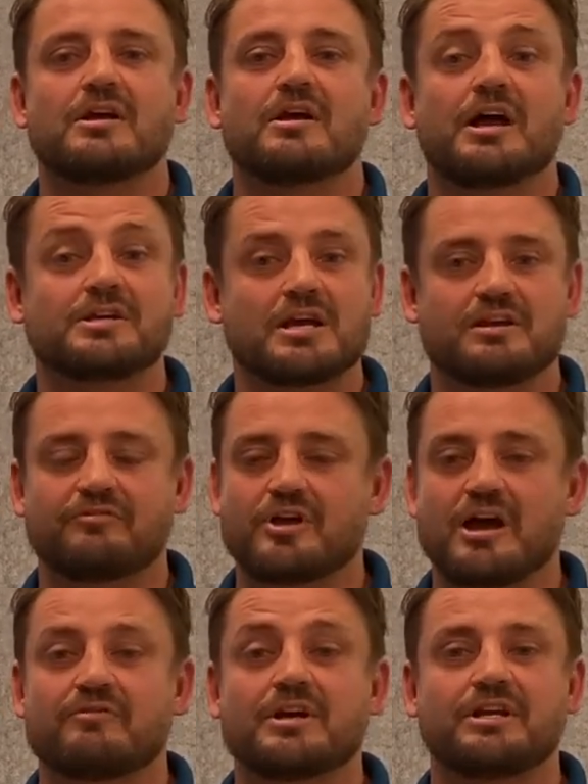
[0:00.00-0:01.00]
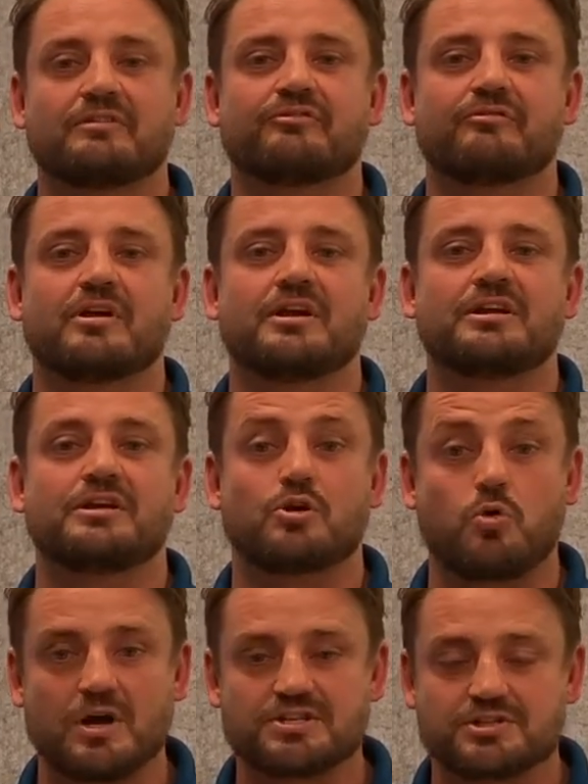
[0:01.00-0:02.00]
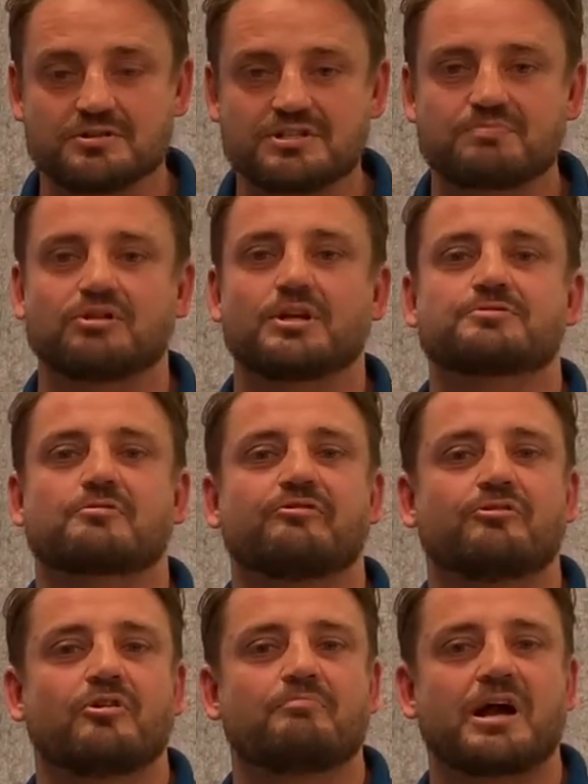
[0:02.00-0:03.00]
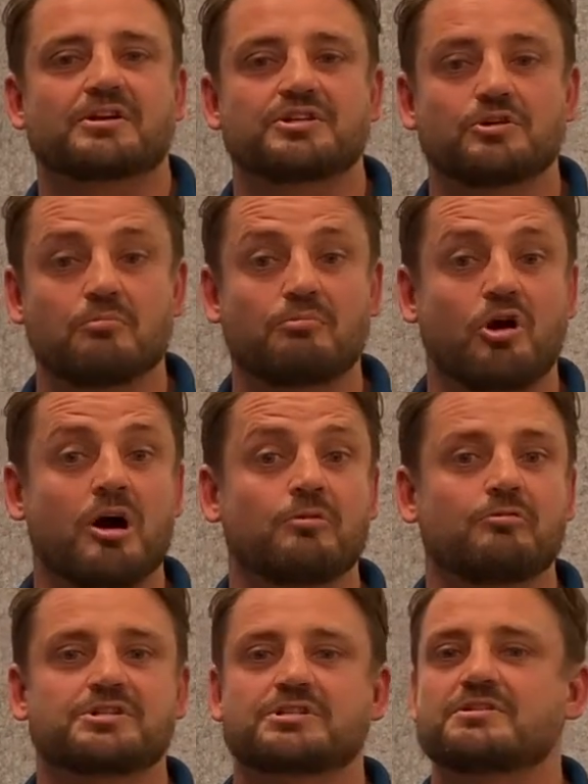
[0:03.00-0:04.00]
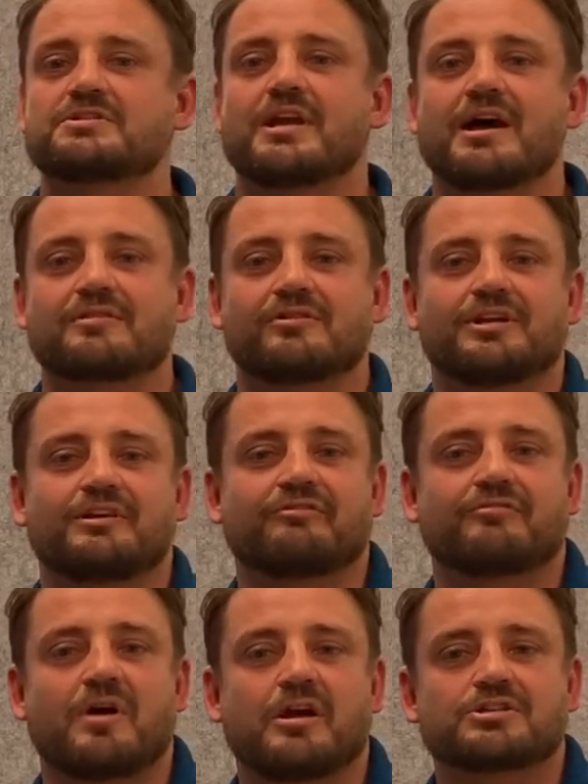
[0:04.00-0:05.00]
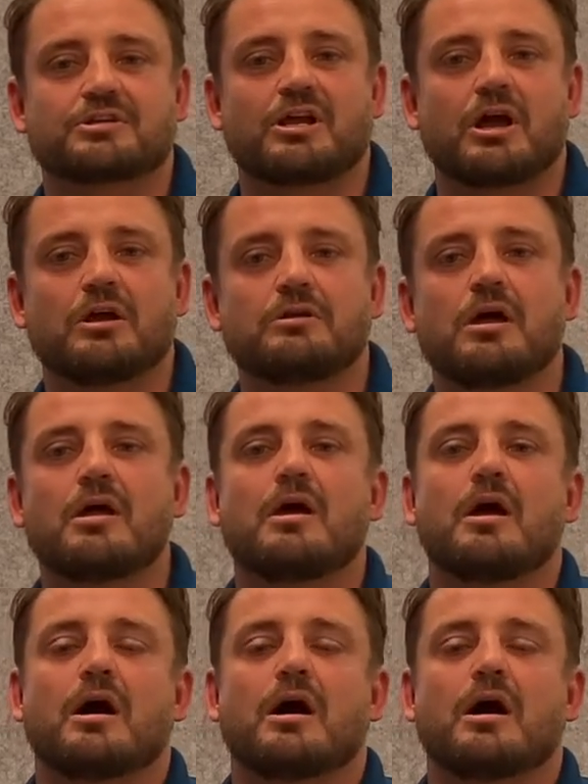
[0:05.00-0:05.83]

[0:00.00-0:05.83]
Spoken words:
Again, if you have any questions, please refer back to your Bible, which is the Athlete Information Guide.